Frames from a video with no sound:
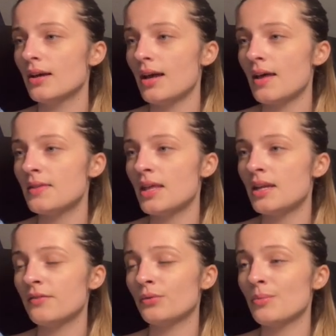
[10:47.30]
And then
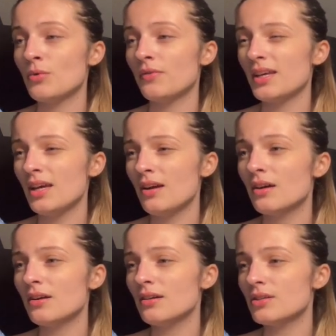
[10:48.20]
if we move
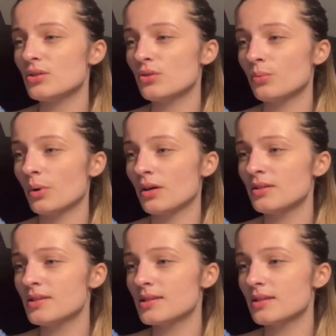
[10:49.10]
here to
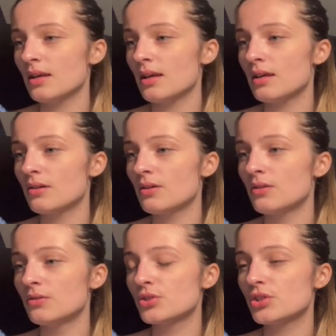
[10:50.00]
words,
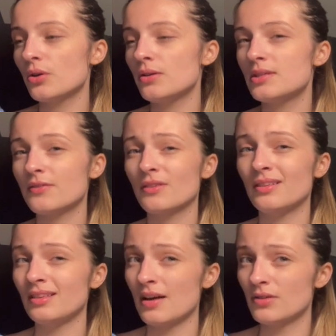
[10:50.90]
it'll show you
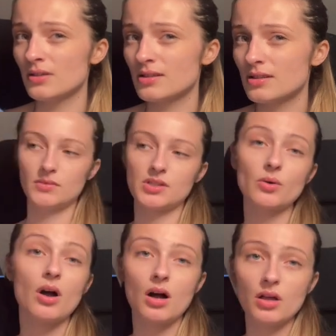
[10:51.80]
different levels.
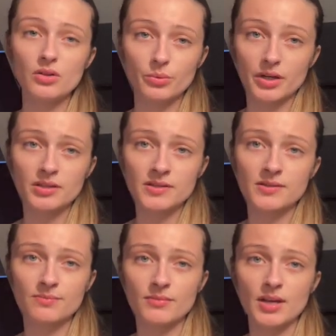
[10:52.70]
So all the
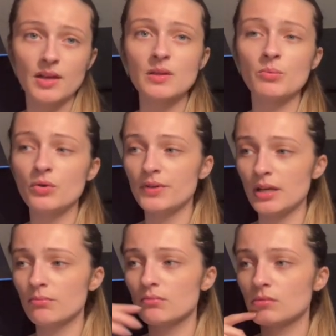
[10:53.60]
words in the
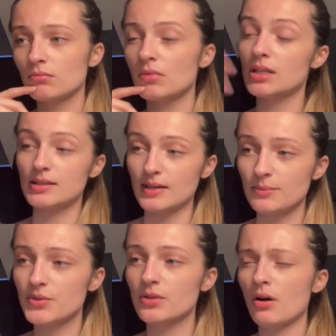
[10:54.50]
movie, it
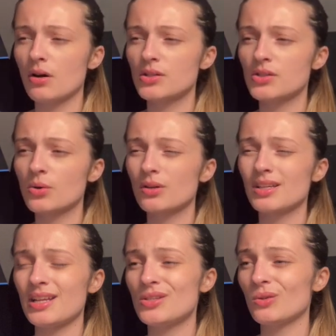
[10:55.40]
seems, are
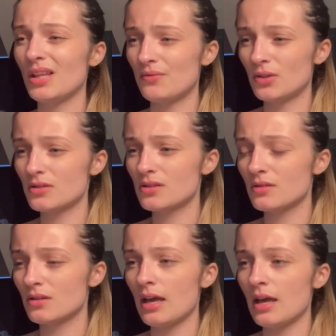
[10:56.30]
sorted into levels,
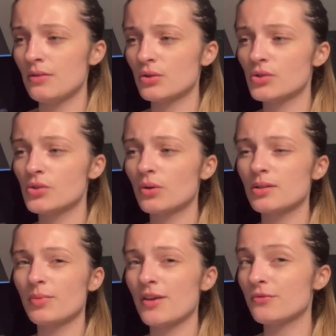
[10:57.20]
and they're
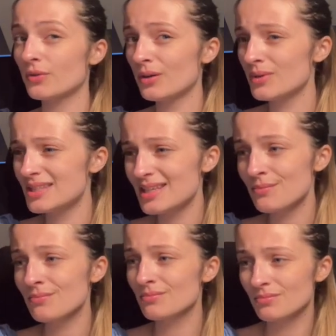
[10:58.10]
sorted by frequency.
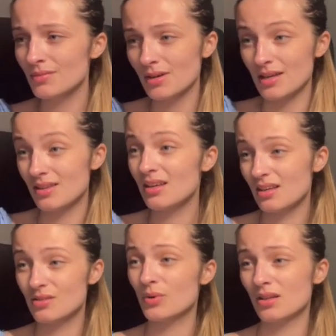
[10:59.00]
I think
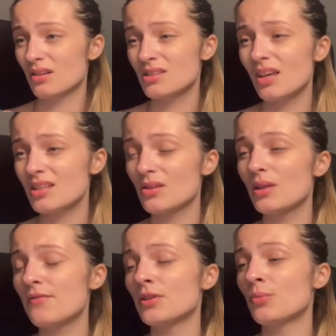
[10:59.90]
it's what it looks like. So
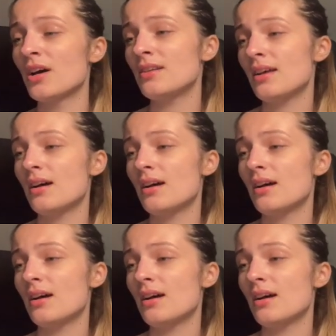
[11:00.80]
level 1